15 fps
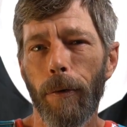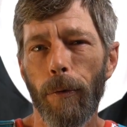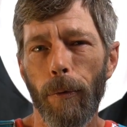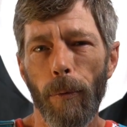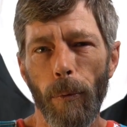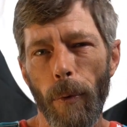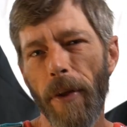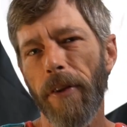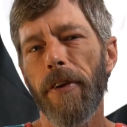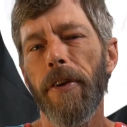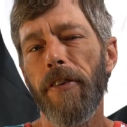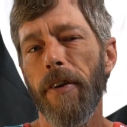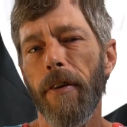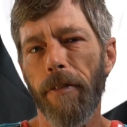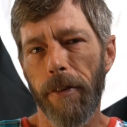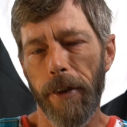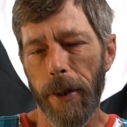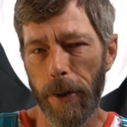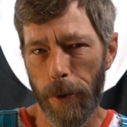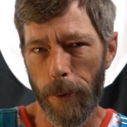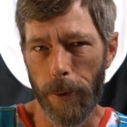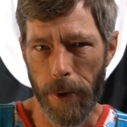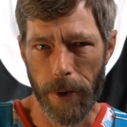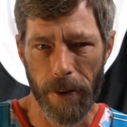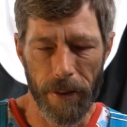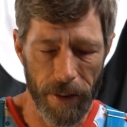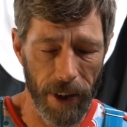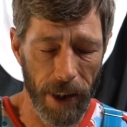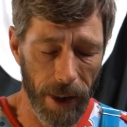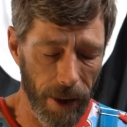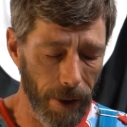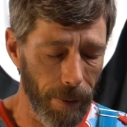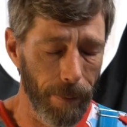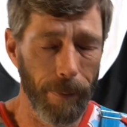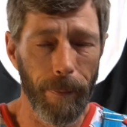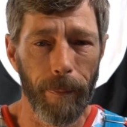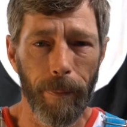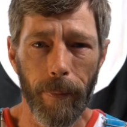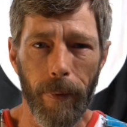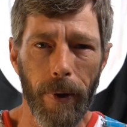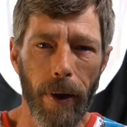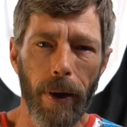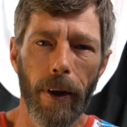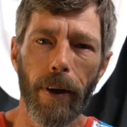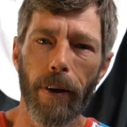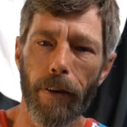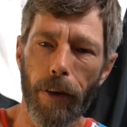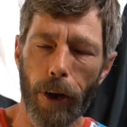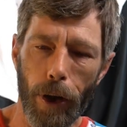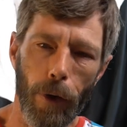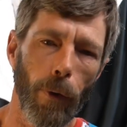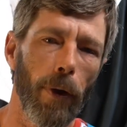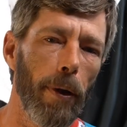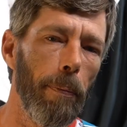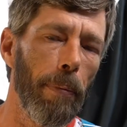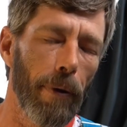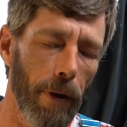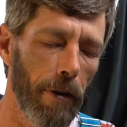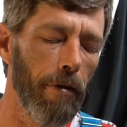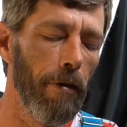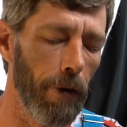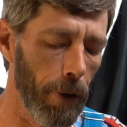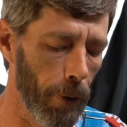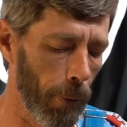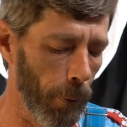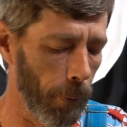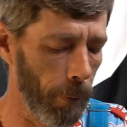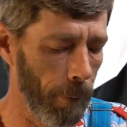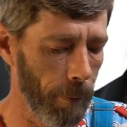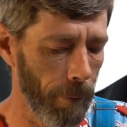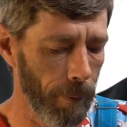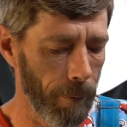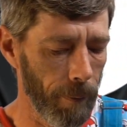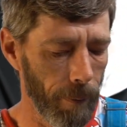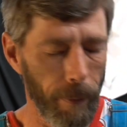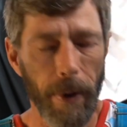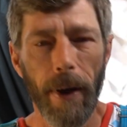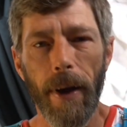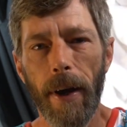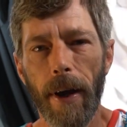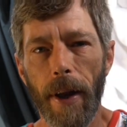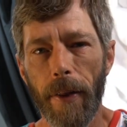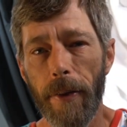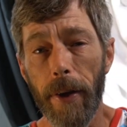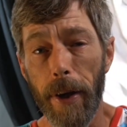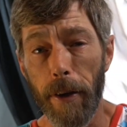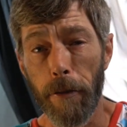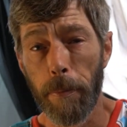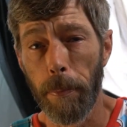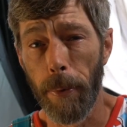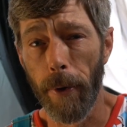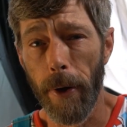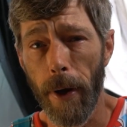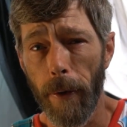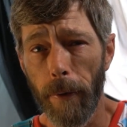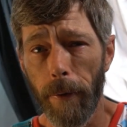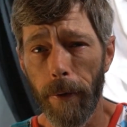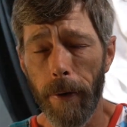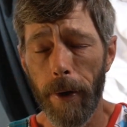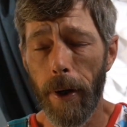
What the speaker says: Relatively new to the scene. It's Cutie Plus U, and they have put out